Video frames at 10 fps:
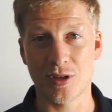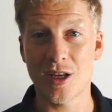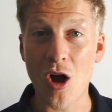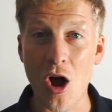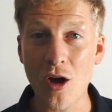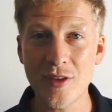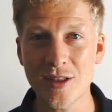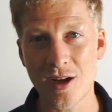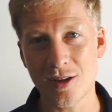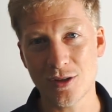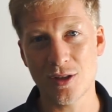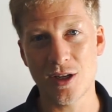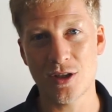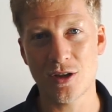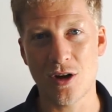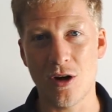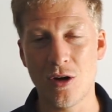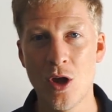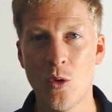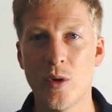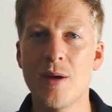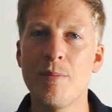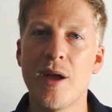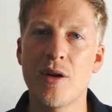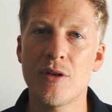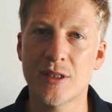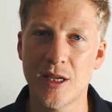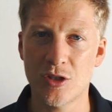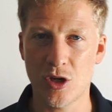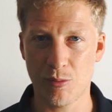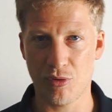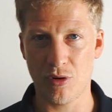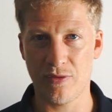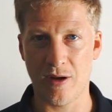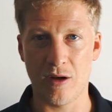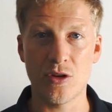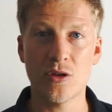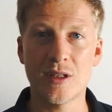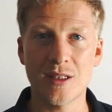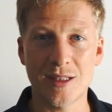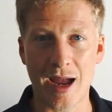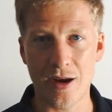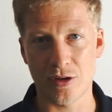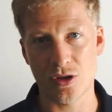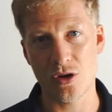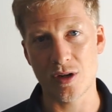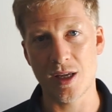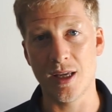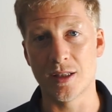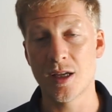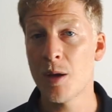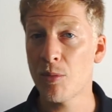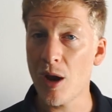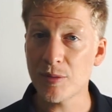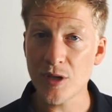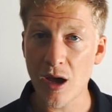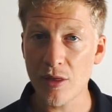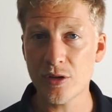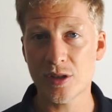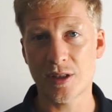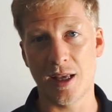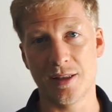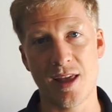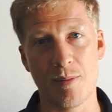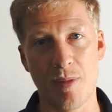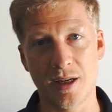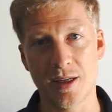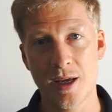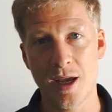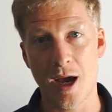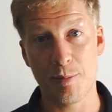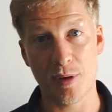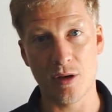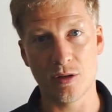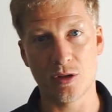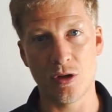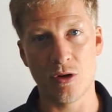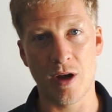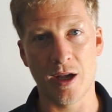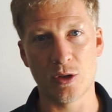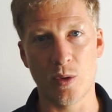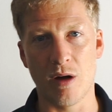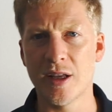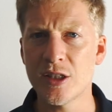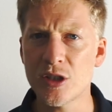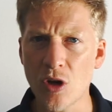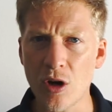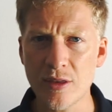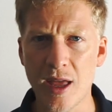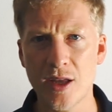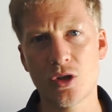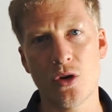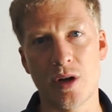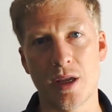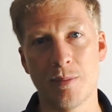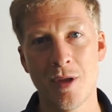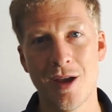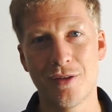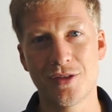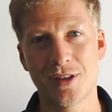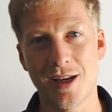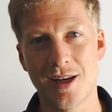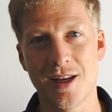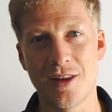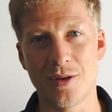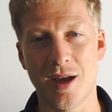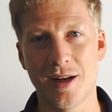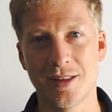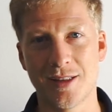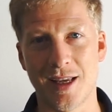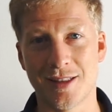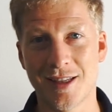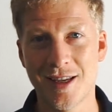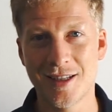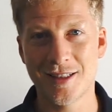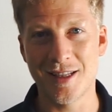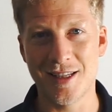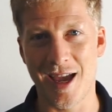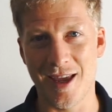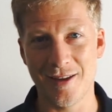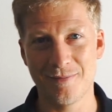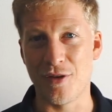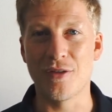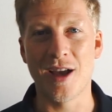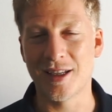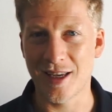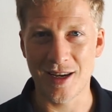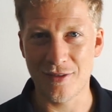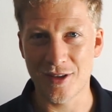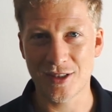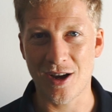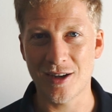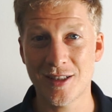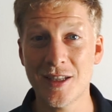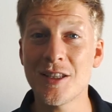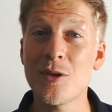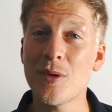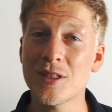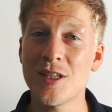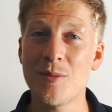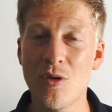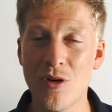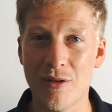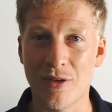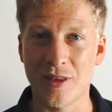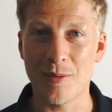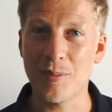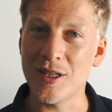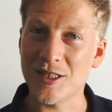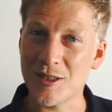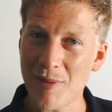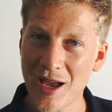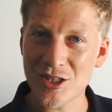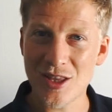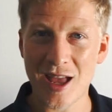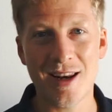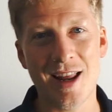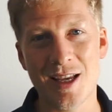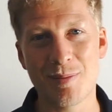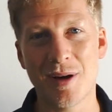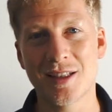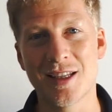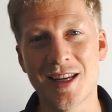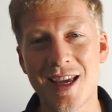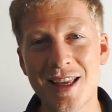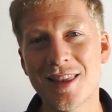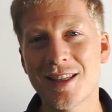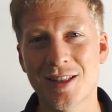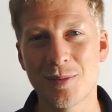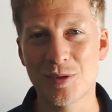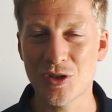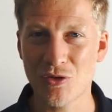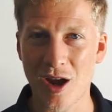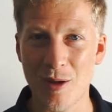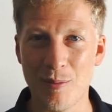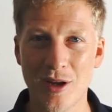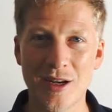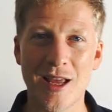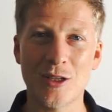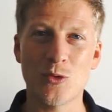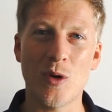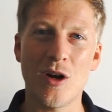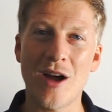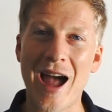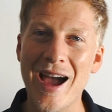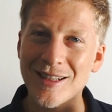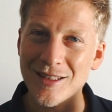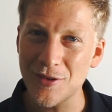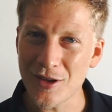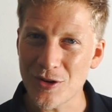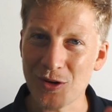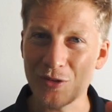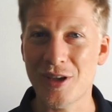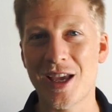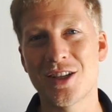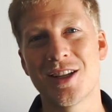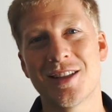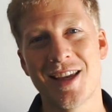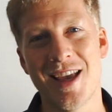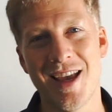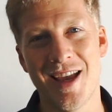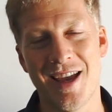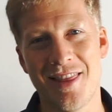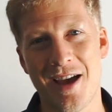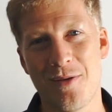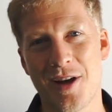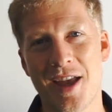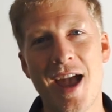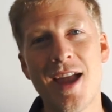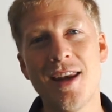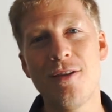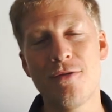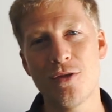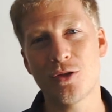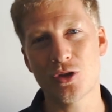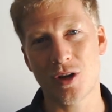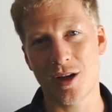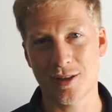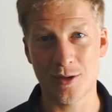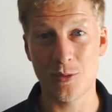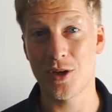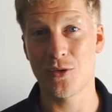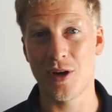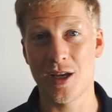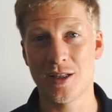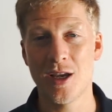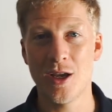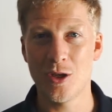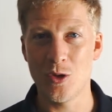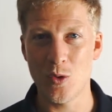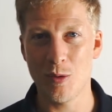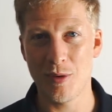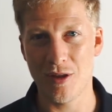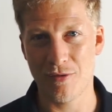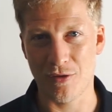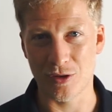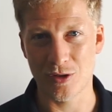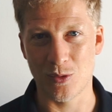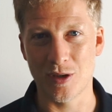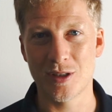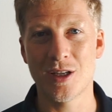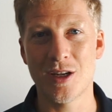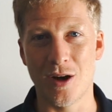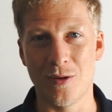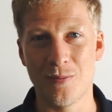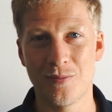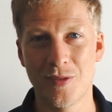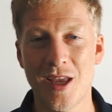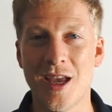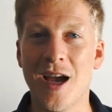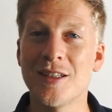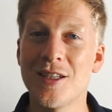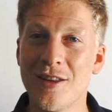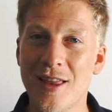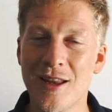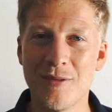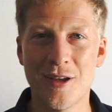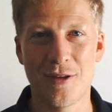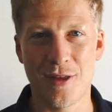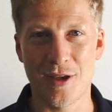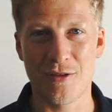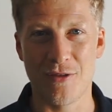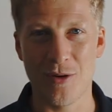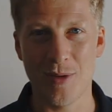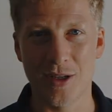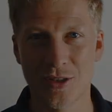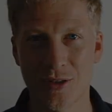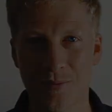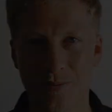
And on this consultation call, we can better assess your profile, your desires, your needs, perhaps other states that might appeal to you as well, and start that journey of studying in the United States today. If you've liked any of this content and you want to see more of it, then please smash that like button, hit the subscribe button as well, activate your notifications, and that way any future content we create, you will be the first one to know. Until then, thank you very much.